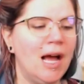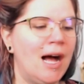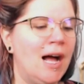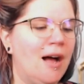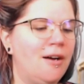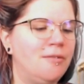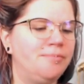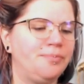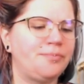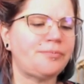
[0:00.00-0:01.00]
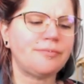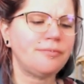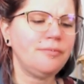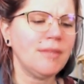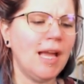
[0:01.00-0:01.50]
And
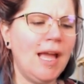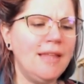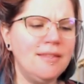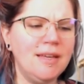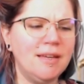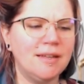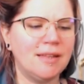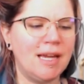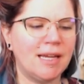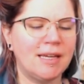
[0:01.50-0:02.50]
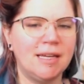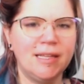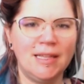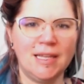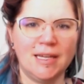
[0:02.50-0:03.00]

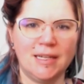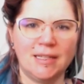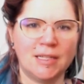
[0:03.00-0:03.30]
the